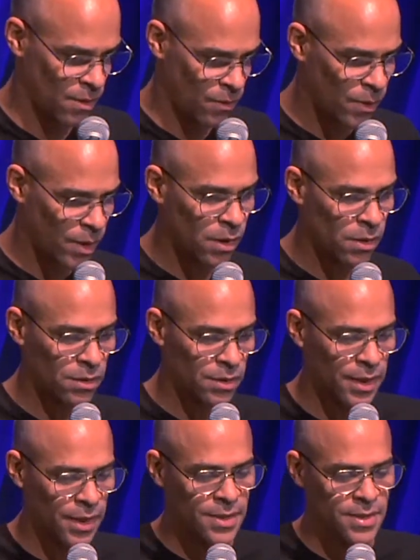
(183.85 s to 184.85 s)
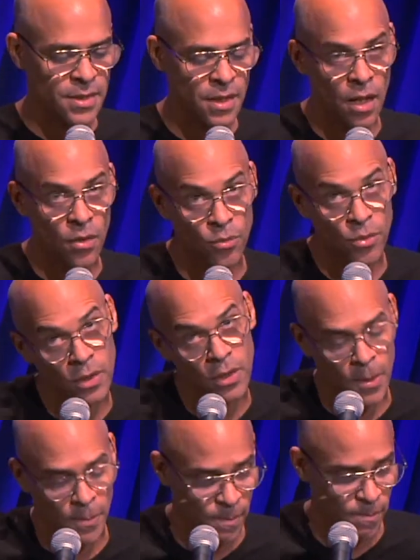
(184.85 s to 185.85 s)
"Well, it's not
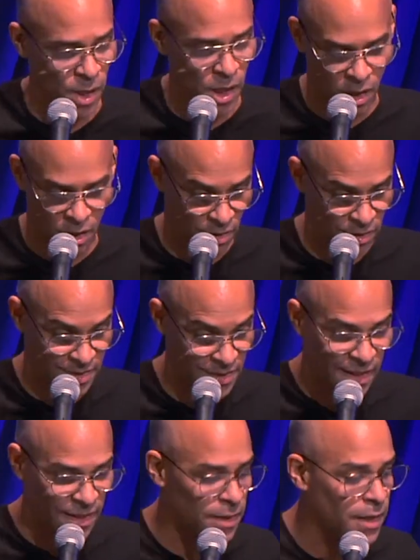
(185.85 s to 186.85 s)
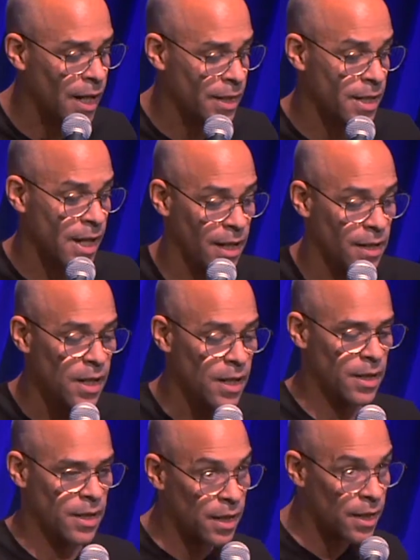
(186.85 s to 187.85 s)
really a part, not yet.
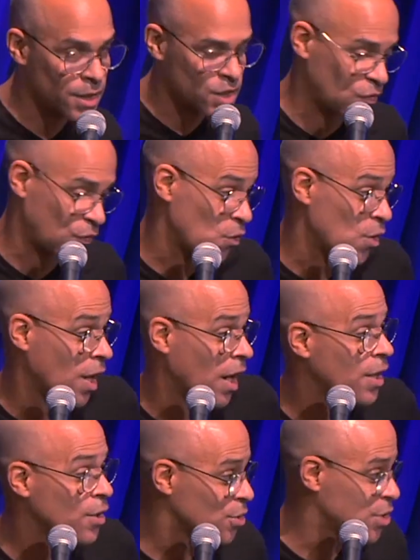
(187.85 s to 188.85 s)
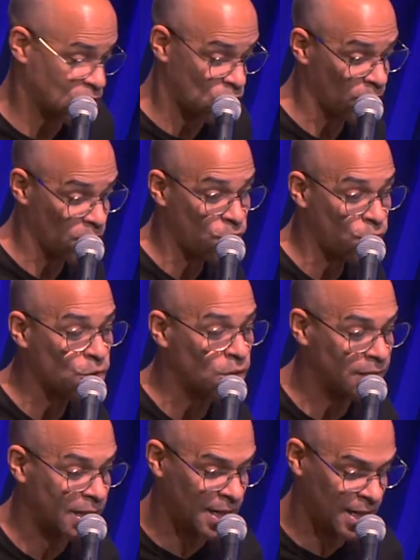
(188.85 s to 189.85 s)
It's for an understudy for the
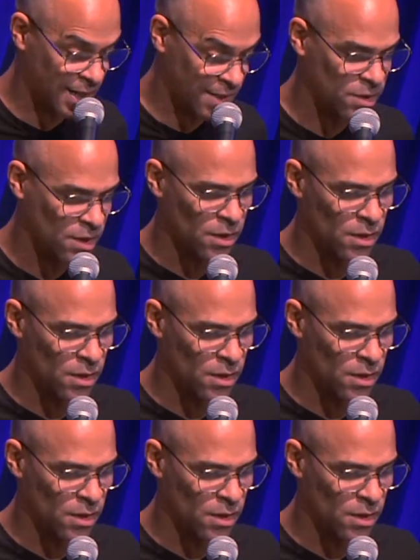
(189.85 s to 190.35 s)
lead."